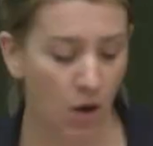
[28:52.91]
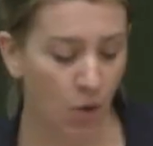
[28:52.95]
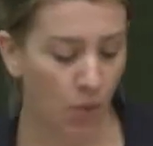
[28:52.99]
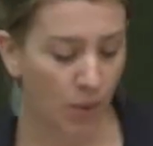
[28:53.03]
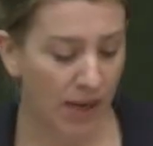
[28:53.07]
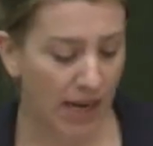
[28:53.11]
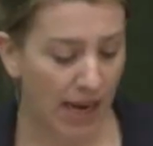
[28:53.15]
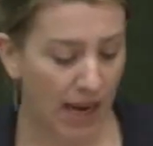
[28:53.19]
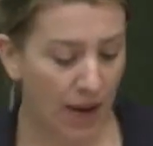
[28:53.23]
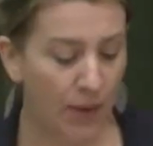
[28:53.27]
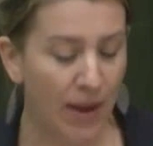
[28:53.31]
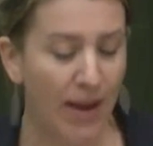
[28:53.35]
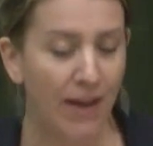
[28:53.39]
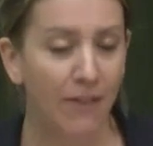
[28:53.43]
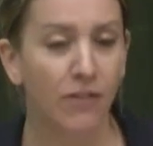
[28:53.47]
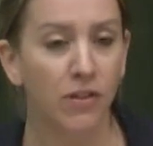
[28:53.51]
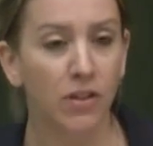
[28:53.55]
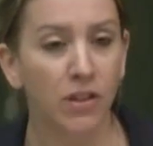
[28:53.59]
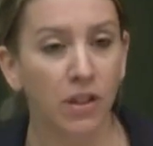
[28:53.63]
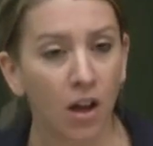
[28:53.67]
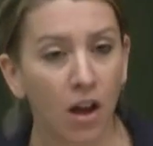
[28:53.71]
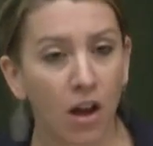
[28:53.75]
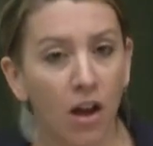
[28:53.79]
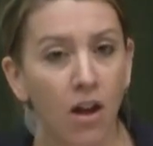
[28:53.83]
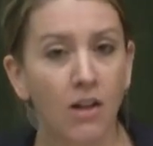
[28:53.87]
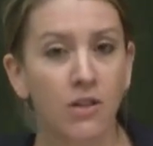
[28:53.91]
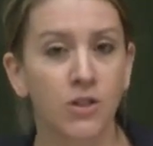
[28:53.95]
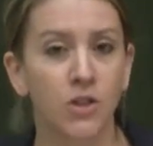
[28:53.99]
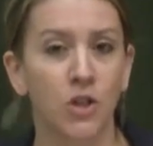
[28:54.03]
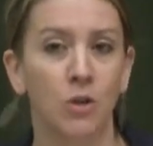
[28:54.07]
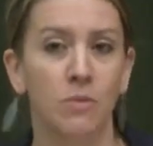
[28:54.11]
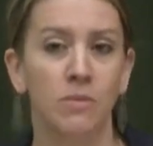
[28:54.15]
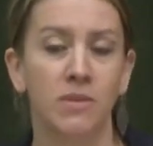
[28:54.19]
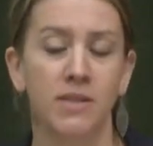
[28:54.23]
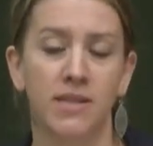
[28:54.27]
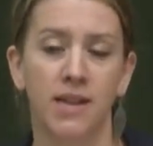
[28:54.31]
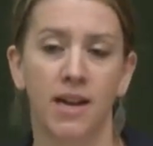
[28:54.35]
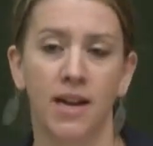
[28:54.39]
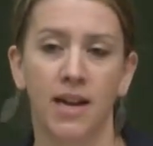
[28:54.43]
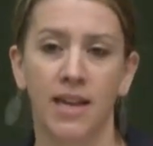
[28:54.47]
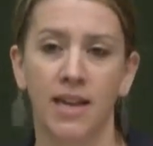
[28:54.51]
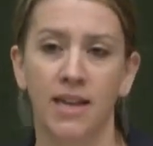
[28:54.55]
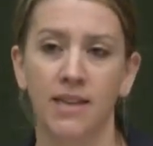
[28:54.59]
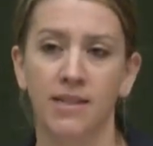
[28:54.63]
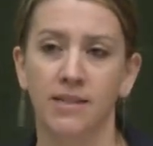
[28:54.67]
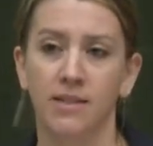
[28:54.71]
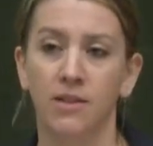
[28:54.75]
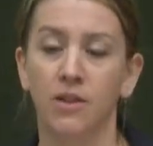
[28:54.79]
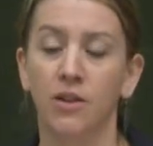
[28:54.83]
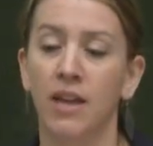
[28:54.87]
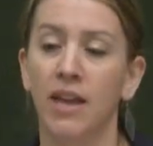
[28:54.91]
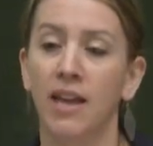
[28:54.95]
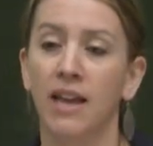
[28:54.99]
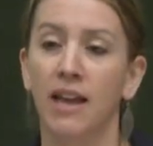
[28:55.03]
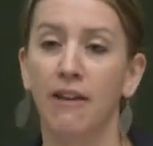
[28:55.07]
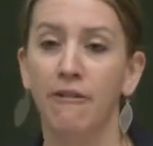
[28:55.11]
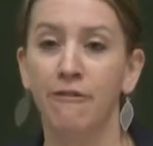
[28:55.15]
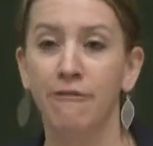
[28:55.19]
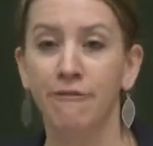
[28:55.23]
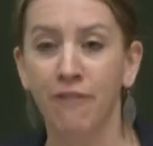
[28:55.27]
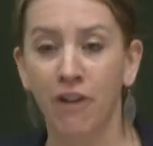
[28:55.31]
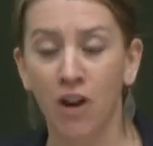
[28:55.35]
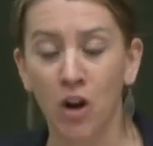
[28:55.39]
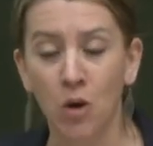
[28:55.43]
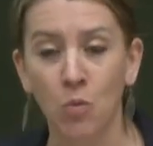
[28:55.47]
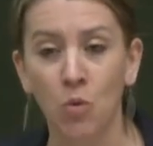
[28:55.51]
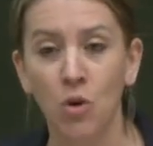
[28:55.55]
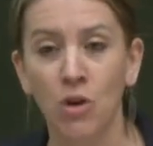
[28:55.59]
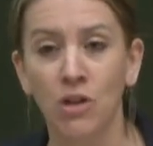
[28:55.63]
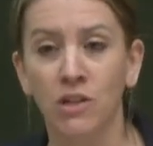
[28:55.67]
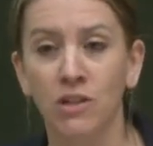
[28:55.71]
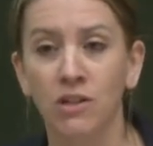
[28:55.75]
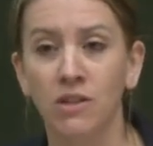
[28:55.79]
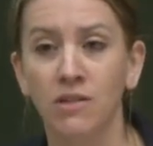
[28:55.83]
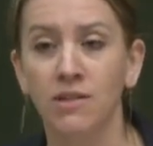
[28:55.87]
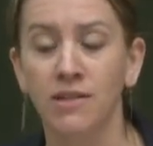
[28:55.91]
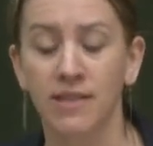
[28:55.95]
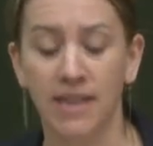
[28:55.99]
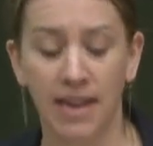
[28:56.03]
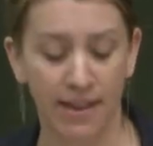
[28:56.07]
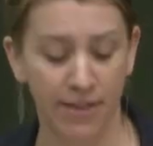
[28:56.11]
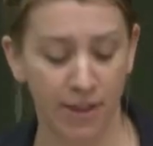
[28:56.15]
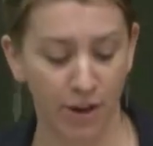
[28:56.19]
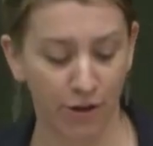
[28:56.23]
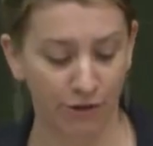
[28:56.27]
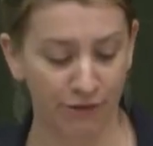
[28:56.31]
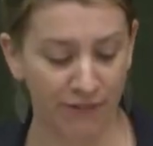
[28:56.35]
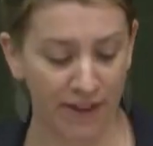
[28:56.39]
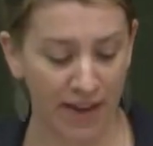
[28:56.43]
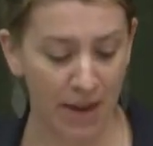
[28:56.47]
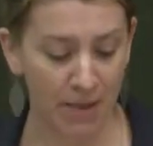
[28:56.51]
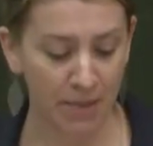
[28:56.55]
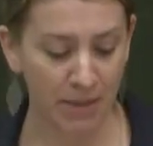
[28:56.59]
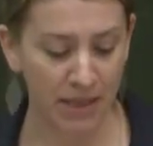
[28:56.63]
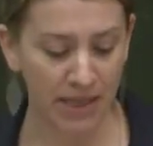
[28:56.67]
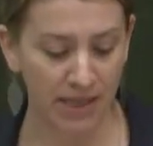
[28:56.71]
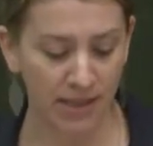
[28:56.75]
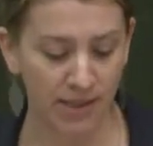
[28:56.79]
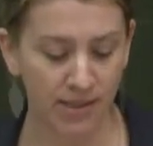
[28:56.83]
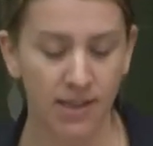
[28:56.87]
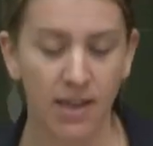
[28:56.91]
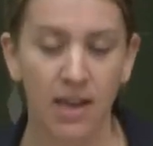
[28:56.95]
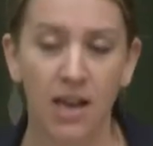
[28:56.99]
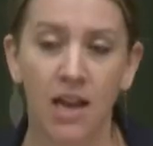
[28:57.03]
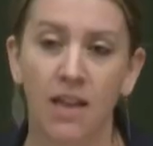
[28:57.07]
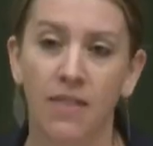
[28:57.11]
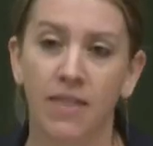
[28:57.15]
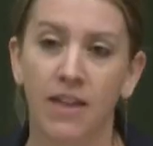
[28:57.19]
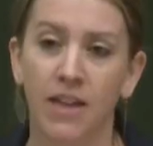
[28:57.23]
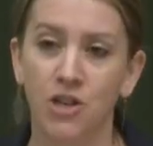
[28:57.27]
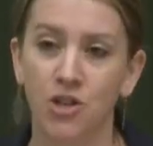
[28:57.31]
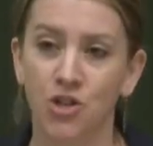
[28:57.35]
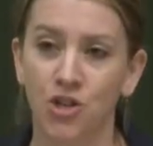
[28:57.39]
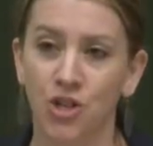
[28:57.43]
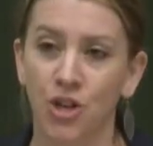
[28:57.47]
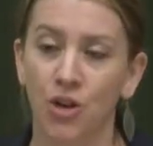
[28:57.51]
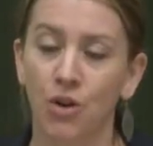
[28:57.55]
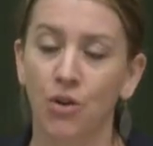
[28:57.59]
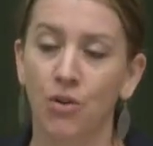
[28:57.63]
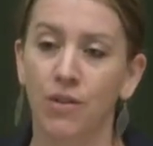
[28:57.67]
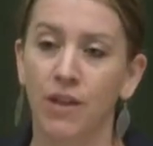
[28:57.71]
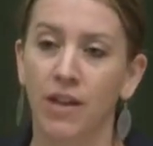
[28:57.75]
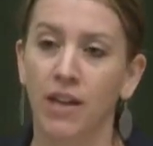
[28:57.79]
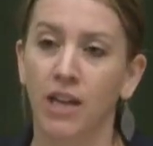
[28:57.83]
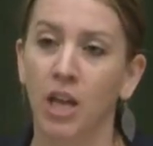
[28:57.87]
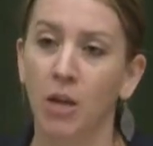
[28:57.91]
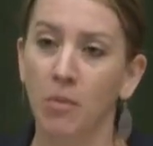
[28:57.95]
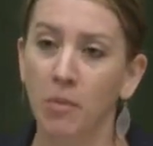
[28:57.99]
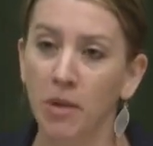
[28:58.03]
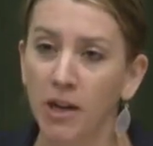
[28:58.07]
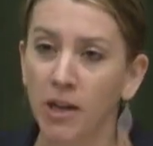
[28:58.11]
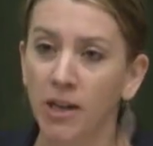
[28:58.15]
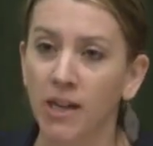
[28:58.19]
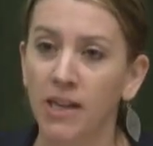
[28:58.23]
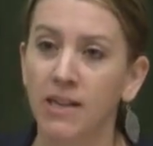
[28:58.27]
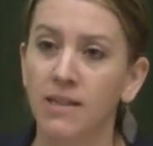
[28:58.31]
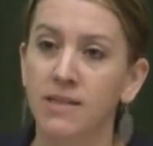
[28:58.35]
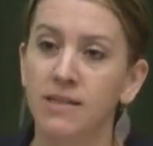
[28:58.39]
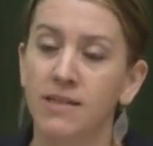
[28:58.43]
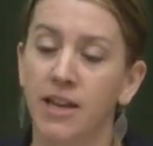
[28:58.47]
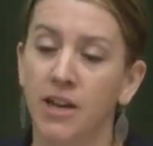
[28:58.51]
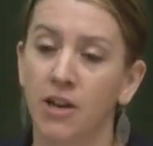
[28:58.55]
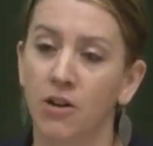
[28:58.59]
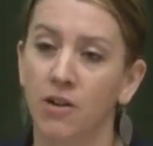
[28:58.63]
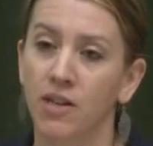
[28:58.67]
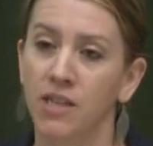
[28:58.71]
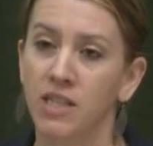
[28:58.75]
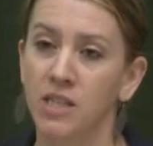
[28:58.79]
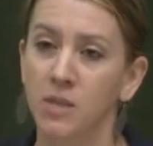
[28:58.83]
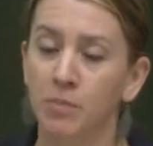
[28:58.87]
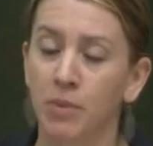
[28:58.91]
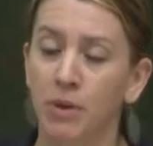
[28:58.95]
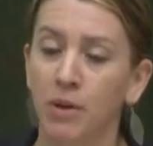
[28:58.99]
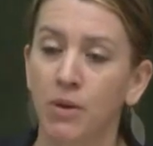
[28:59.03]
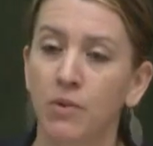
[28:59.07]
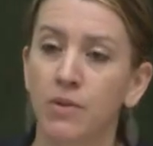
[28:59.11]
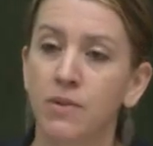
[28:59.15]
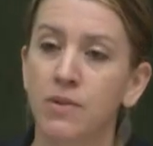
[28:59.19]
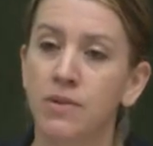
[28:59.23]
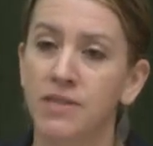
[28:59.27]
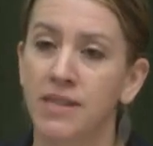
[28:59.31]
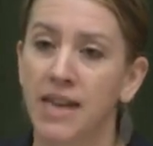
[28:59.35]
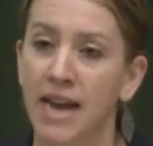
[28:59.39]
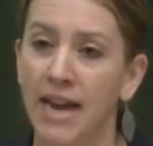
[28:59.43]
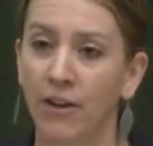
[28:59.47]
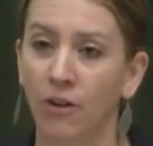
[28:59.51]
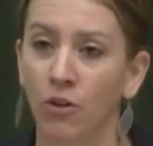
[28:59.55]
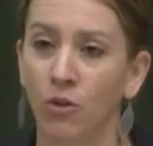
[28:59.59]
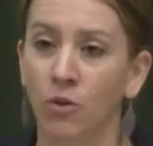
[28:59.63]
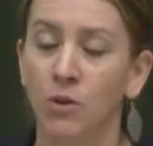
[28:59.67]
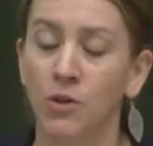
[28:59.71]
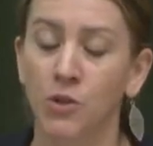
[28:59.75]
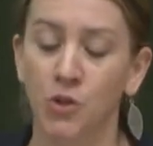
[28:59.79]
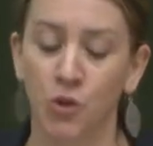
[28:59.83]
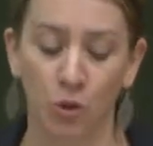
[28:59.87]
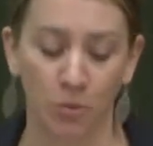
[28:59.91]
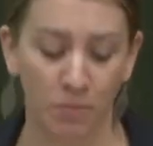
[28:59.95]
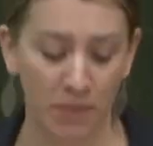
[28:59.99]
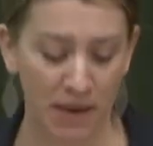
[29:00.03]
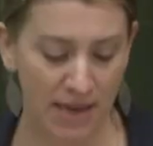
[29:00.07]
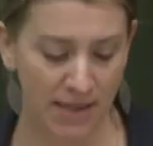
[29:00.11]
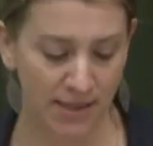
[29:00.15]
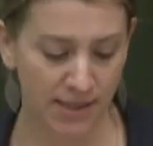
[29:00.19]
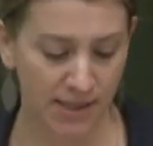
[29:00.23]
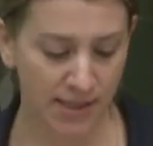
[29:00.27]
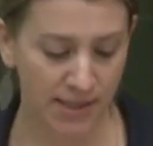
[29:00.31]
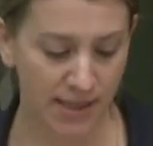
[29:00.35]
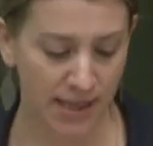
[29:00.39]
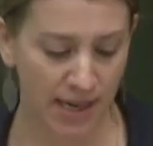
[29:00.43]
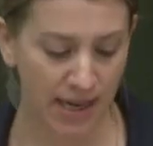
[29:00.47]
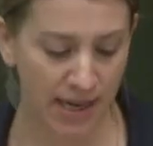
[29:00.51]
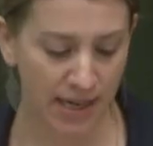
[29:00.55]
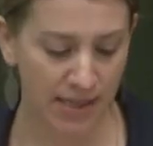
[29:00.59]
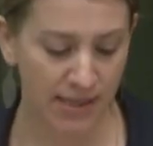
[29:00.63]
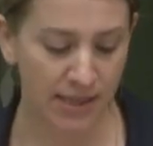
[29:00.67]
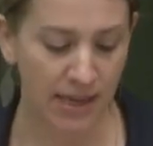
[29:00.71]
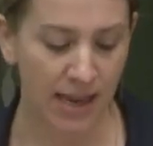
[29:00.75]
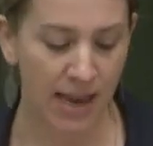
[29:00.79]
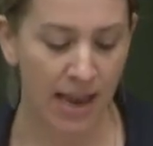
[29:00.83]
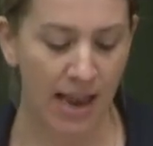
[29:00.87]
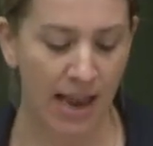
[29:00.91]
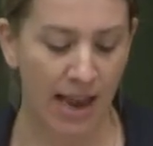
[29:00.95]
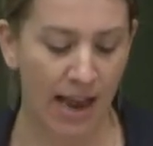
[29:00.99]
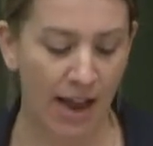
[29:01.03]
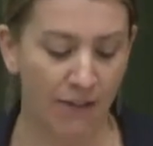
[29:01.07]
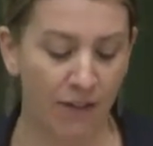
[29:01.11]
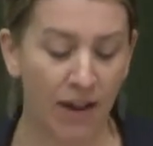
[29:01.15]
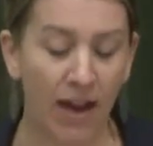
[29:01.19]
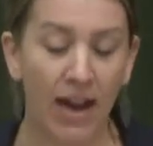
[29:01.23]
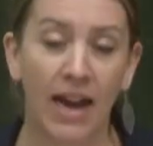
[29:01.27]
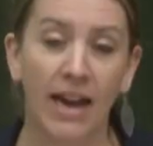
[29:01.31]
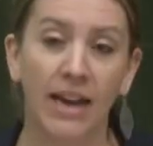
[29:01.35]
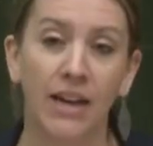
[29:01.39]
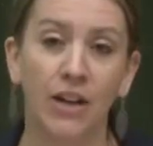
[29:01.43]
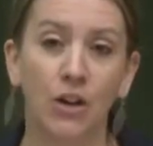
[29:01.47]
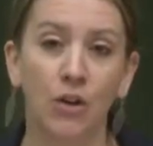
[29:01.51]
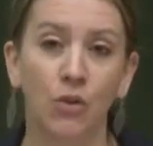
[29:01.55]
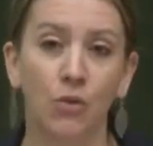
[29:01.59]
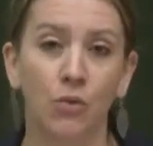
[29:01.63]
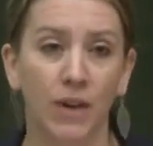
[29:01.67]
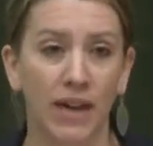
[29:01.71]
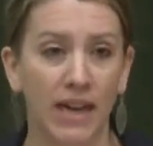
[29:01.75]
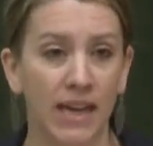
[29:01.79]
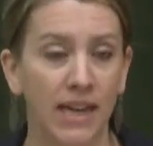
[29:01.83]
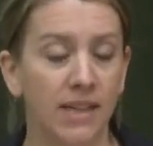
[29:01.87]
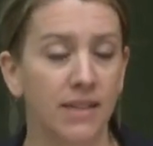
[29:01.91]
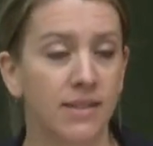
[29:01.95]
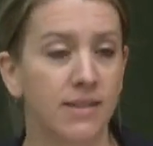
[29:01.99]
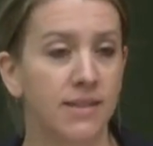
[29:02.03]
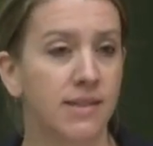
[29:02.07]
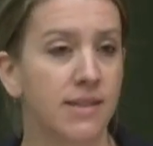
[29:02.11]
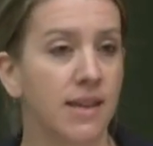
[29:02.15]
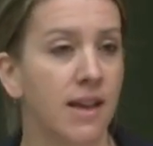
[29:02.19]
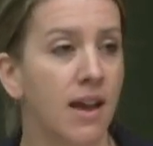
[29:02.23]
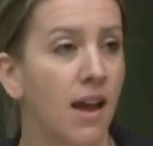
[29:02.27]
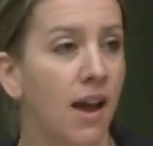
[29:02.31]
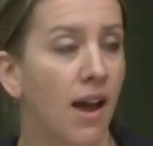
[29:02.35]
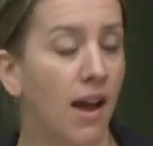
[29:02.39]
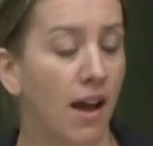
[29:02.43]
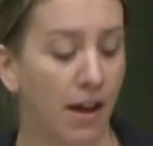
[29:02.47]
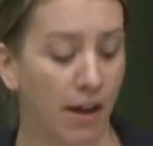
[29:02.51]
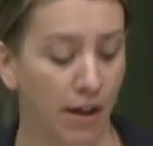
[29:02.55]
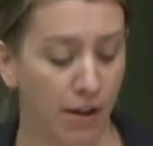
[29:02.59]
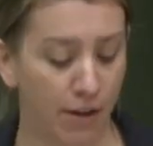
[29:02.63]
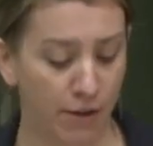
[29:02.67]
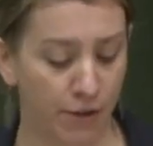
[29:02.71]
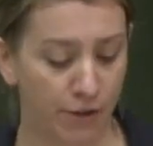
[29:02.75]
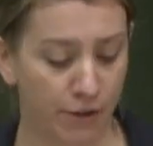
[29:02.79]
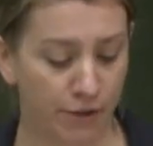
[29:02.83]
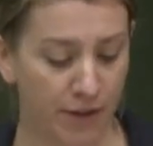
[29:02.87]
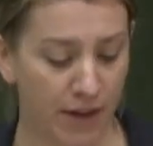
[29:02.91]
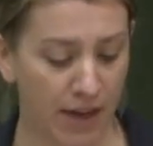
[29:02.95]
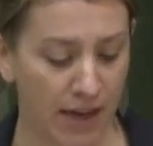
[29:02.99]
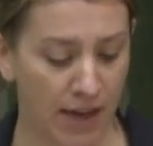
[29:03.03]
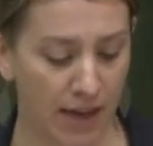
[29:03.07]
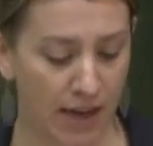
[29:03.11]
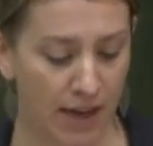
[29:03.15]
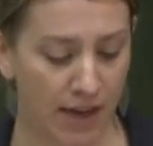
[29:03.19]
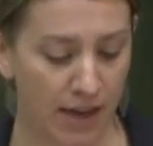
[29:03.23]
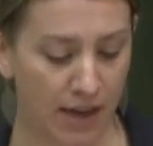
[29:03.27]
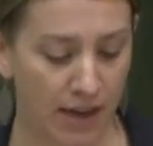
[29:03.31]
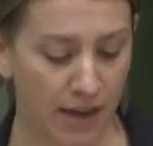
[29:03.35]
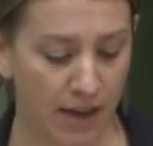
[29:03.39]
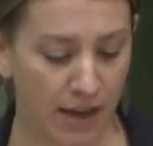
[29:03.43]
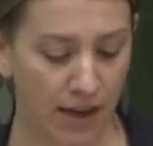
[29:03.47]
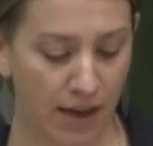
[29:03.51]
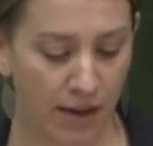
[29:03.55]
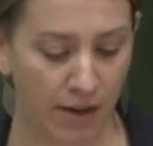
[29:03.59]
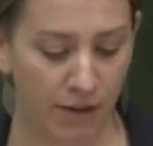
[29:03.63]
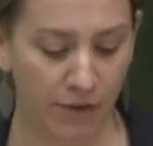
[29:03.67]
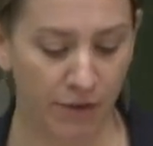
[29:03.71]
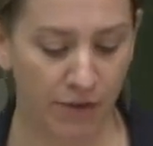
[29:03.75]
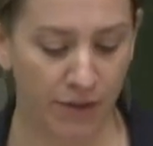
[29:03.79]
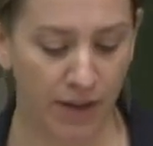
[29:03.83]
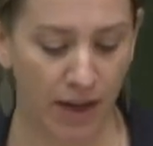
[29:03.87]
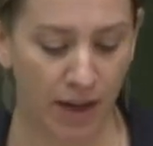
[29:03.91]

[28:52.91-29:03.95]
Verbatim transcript: we now have long-term studies looking at farm workers and their families that show that communities that are exposed to agricultural pesticides have higher rates of, uh, of